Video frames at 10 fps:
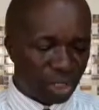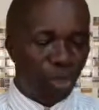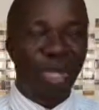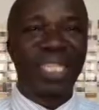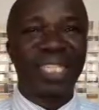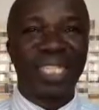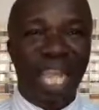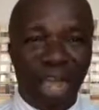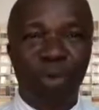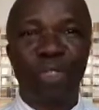He went
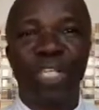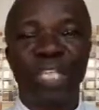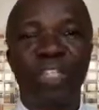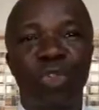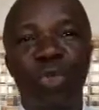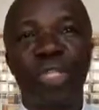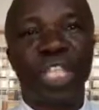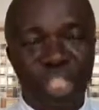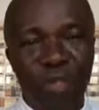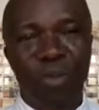down into
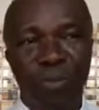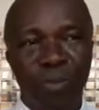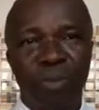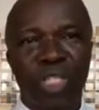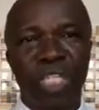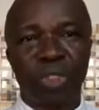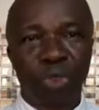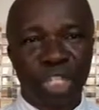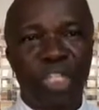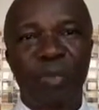Egypt
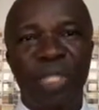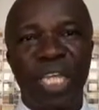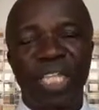to Egypt.